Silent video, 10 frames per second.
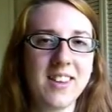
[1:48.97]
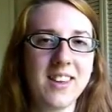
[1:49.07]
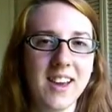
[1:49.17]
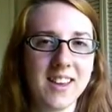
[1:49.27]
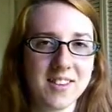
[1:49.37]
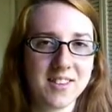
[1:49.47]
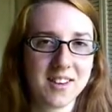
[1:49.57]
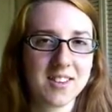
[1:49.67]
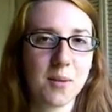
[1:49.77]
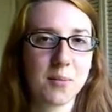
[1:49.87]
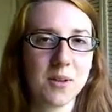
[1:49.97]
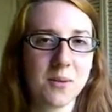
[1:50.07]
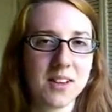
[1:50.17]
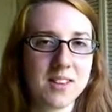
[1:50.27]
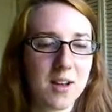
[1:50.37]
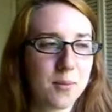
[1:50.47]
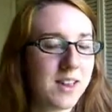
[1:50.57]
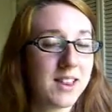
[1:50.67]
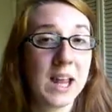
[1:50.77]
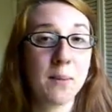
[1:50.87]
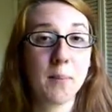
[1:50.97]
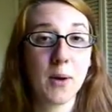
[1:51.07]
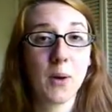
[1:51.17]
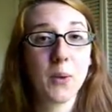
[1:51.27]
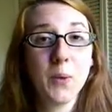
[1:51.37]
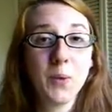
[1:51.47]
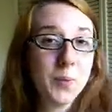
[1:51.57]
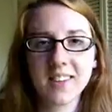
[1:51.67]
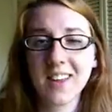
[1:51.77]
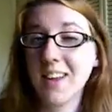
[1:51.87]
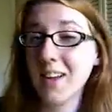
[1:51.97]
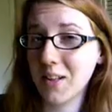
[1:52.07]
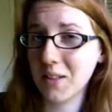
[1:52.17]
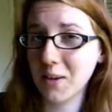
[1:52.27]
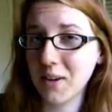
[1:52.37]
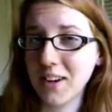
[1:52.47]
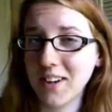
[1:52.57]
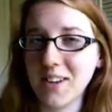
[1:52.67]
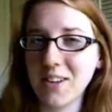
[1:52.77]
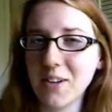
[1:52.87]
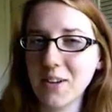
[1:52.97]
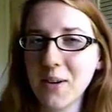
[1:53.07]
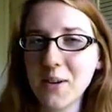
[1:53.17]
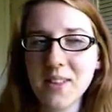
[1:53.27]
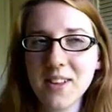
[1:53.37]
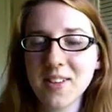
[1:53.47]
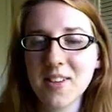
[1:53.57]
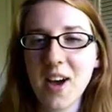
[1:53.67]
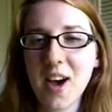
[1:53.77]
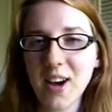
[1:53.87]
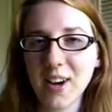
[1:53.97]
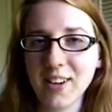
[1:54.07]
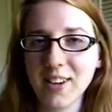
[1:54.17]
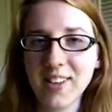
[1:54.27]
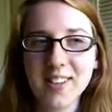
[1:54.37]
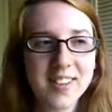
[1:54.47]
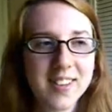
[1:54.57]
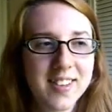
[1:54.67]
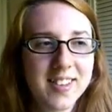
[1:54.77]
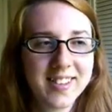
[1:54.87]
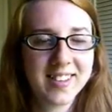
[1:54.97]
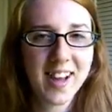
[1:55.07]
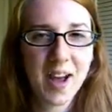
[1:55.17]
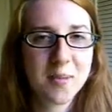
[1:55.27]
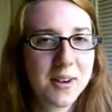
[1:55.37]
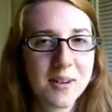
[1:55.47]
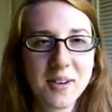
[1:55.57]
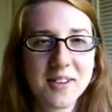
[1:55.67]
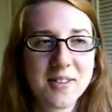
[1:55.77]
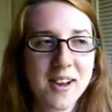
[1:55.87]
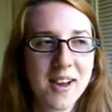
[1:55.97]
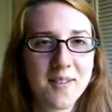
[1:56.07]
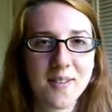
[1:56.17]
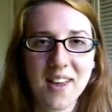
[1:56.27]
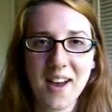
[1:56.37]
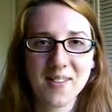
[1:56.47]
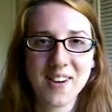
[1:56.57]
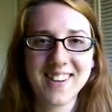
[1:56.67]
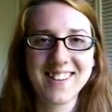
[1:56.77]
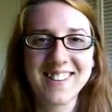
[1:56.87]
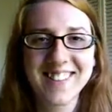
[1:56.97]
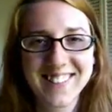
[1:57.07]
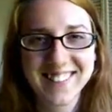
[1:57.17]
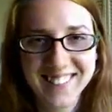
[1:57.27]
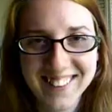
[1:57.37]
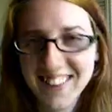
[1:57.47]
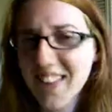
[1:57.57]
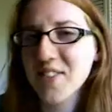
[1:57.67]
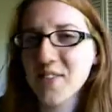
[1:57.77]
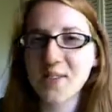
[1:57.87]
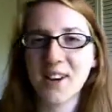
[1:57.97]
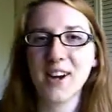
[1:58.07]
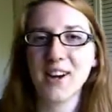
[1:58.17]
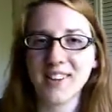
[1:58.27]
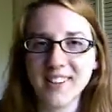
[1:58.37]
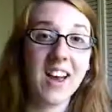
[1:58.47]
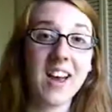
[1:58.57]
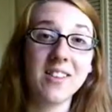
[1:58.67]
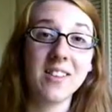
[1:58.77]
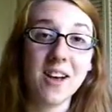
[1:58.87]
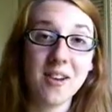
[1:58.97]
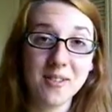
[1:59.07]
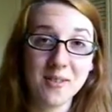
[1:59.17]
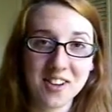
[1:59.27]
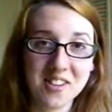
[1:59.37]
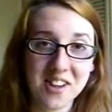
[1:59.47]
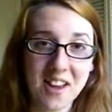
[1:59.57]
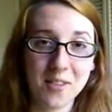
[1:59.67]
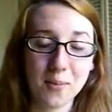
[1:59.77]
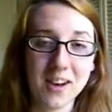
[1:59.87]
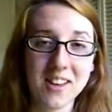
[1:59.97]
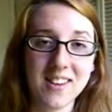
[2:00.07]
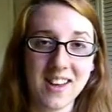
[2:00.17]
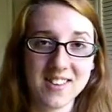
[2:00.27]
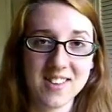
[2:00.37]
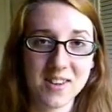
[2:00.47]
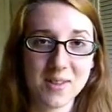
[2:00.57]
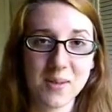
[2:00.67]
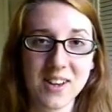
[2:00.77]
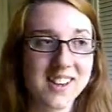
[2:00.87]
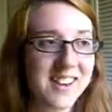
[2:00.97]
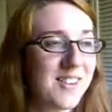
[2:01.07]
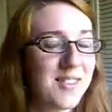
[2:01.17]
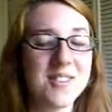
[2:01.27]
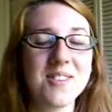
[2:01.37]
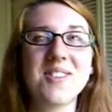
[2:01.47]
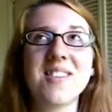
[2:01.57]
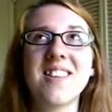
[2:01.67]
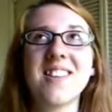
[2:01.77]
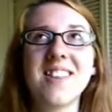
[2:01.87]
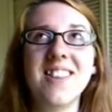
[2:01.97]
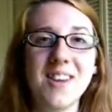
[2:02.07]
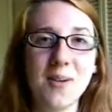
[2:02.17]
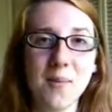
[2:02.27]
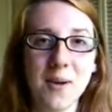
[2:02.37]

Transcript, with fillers: yeah, these next couple of weeks I'll be in limbo. Lauren, your code looks hard. I'm not going to try for that one. That's too hard. I loved watching everybody dance last week. It was the